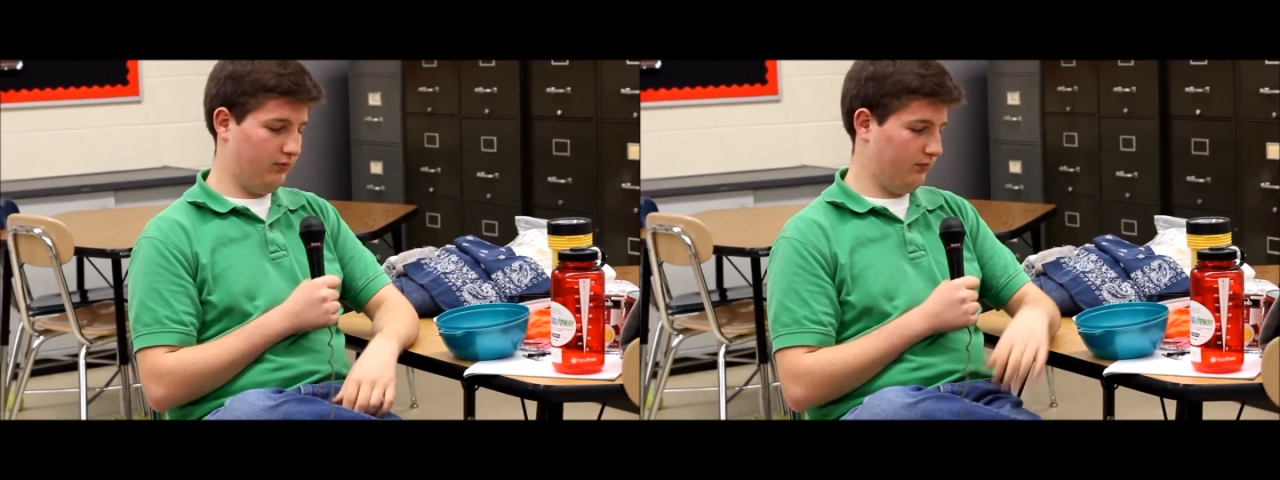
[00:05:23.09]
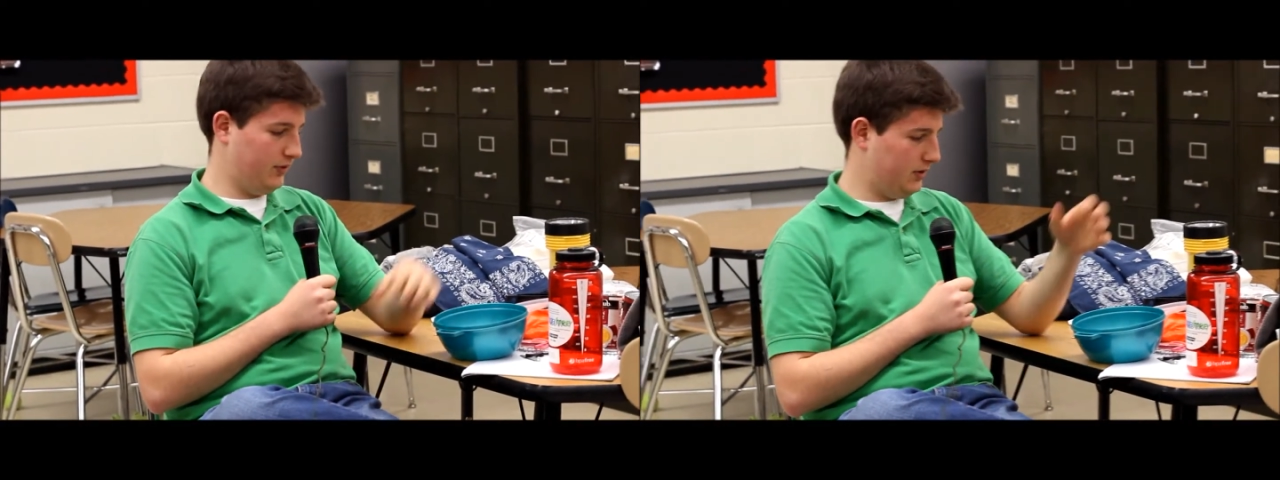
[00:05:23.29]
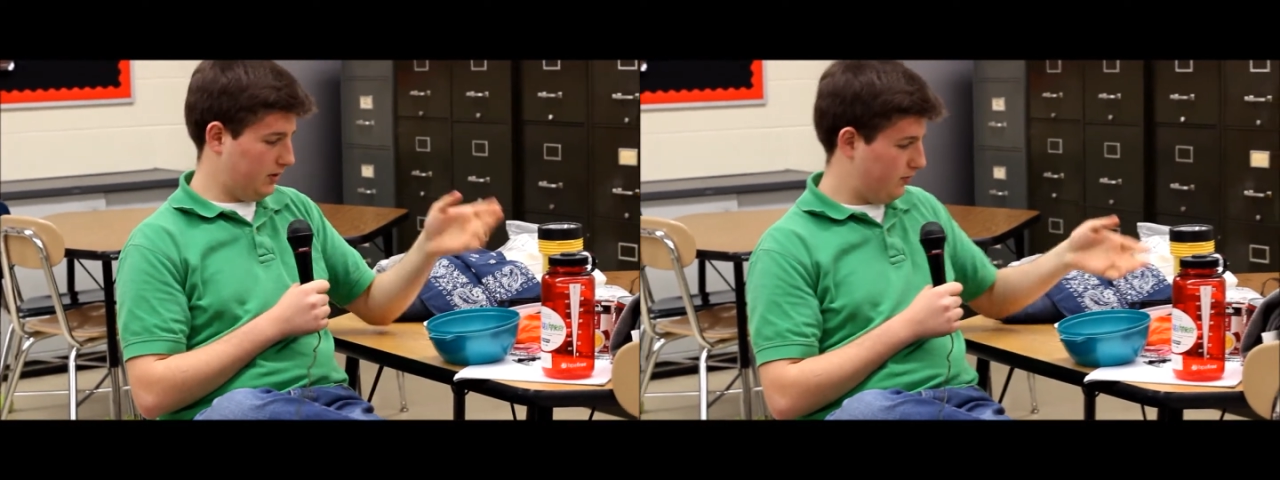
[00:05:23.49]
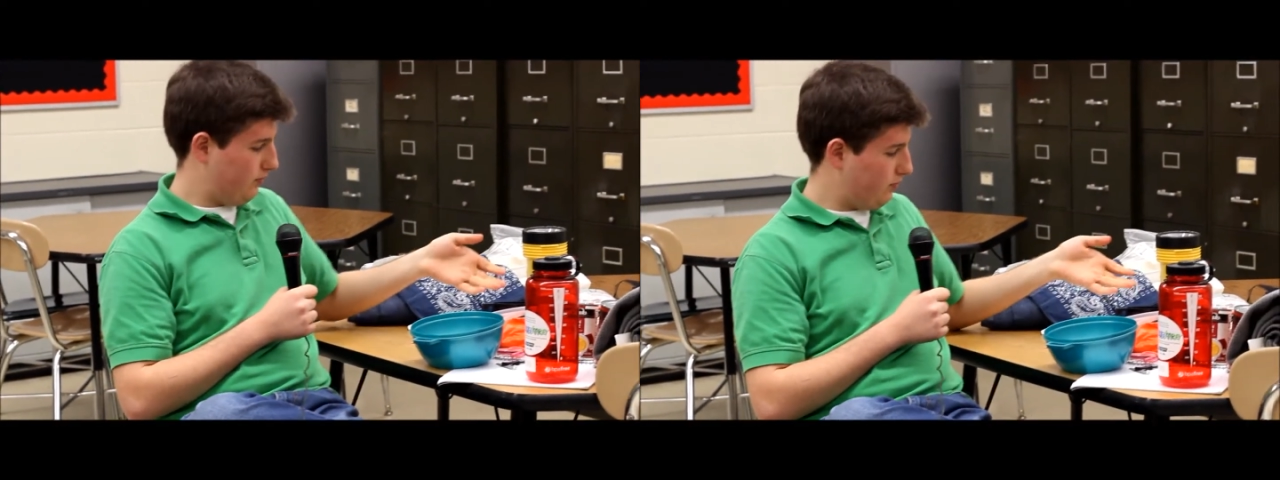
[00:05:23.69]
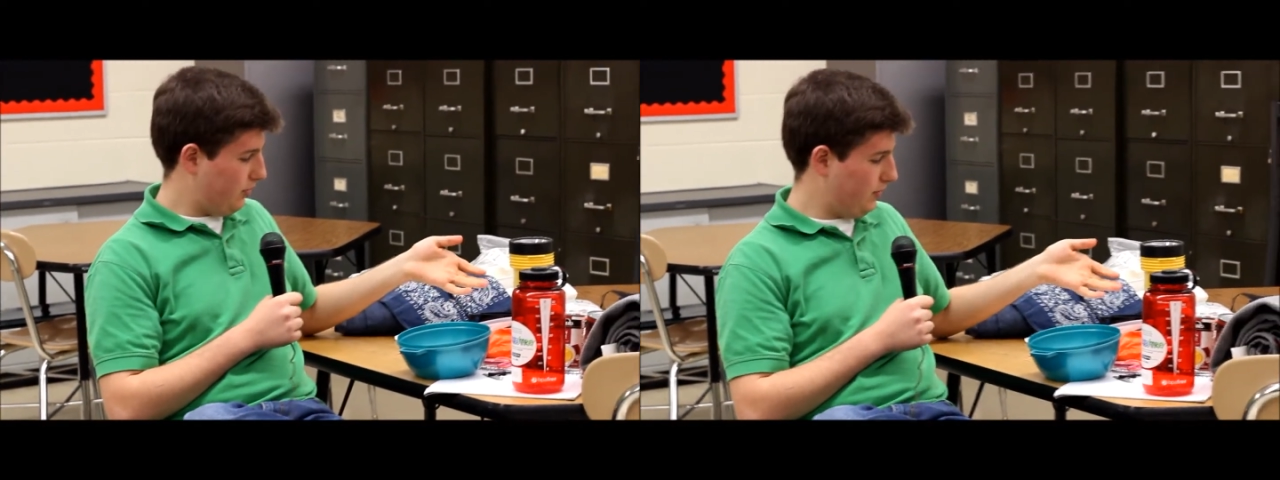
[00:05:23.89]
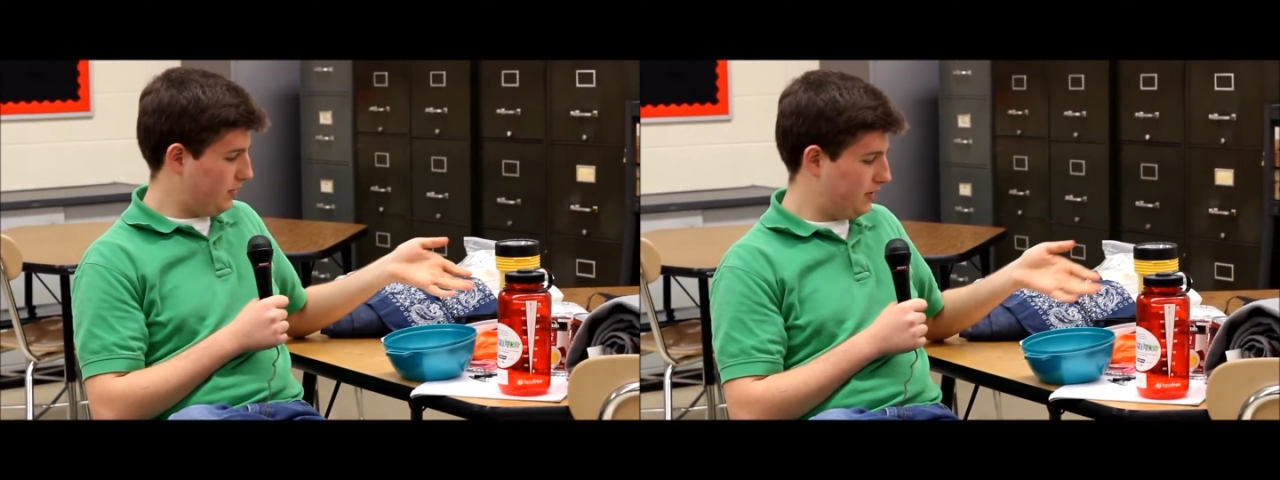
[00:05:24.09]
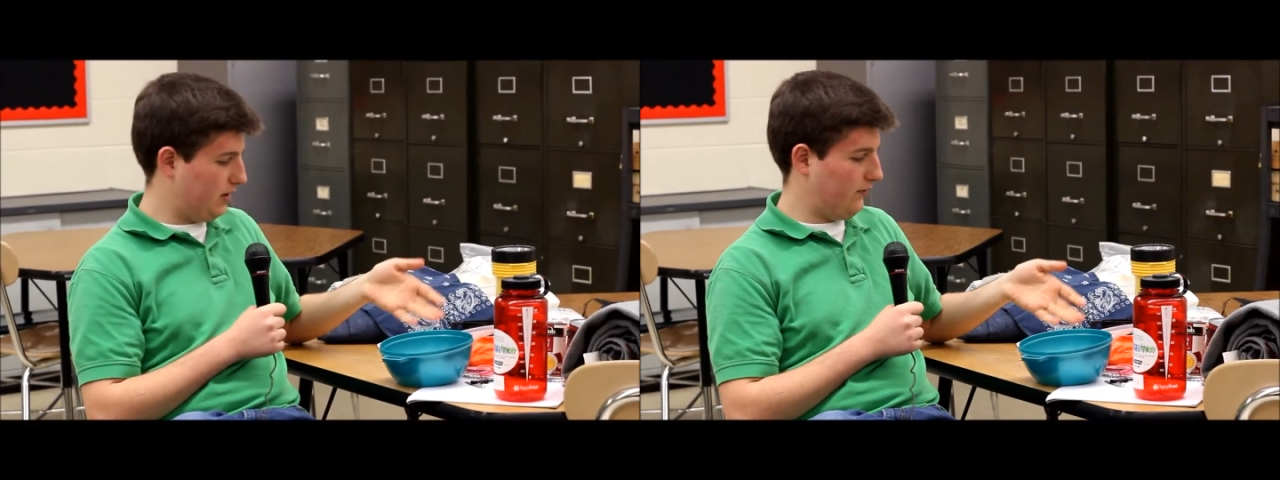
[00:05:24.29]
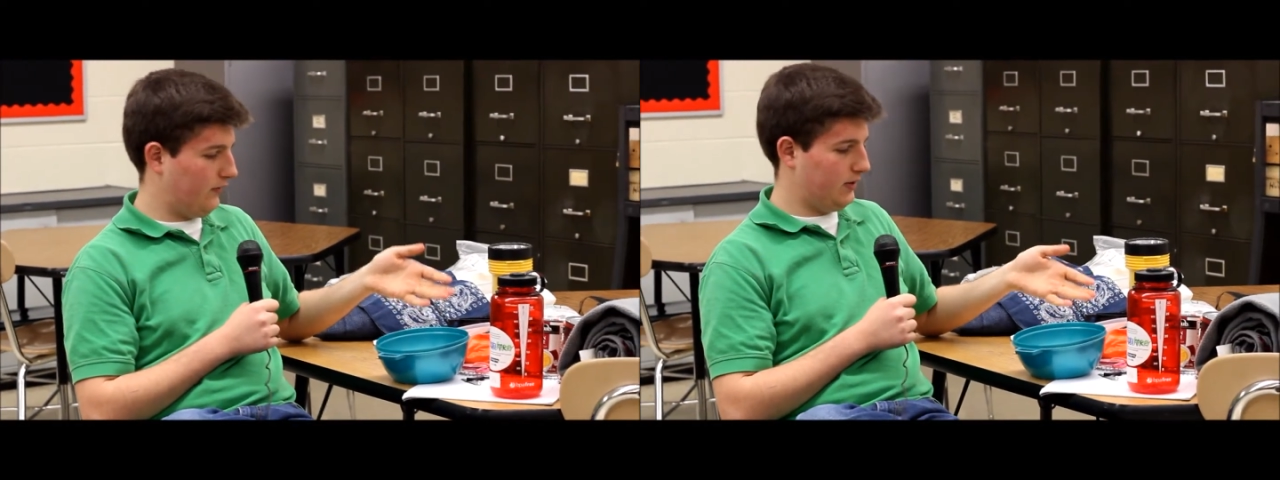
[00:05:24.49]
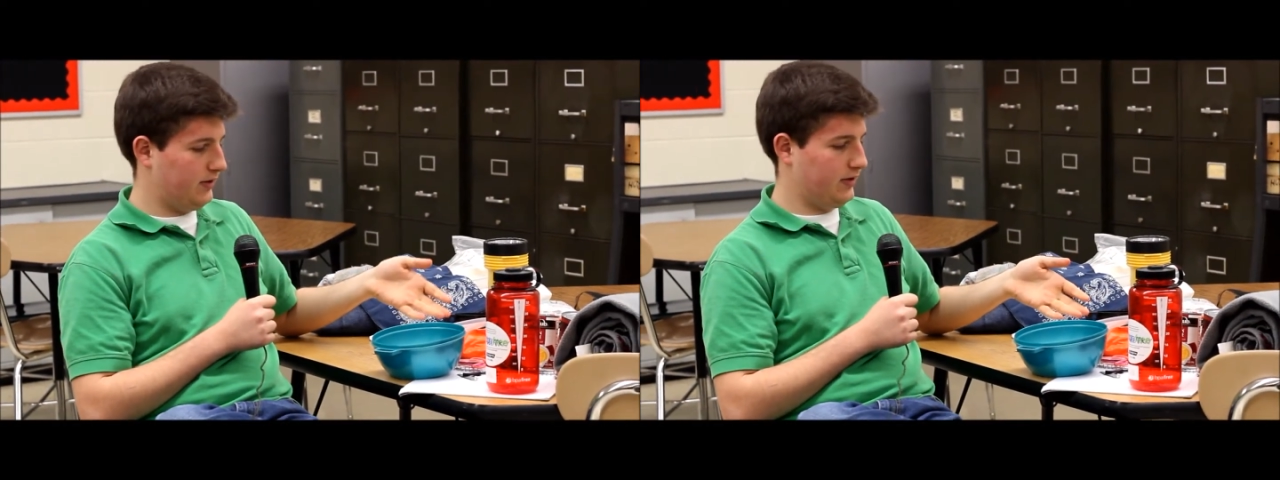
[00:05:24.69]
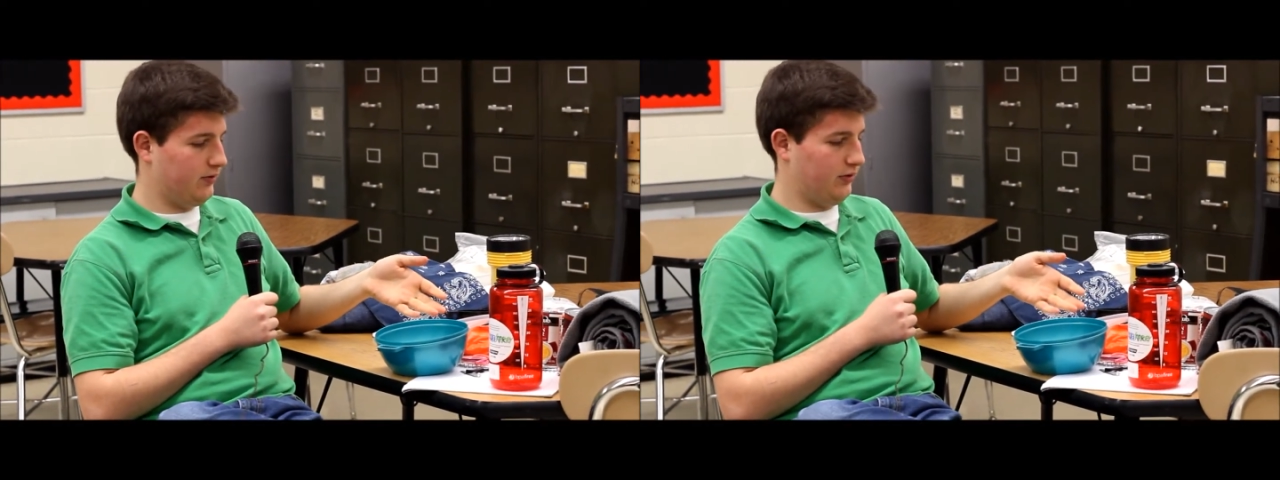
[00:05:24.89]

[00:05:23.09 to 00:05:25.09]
which is pretty much the same thing as this,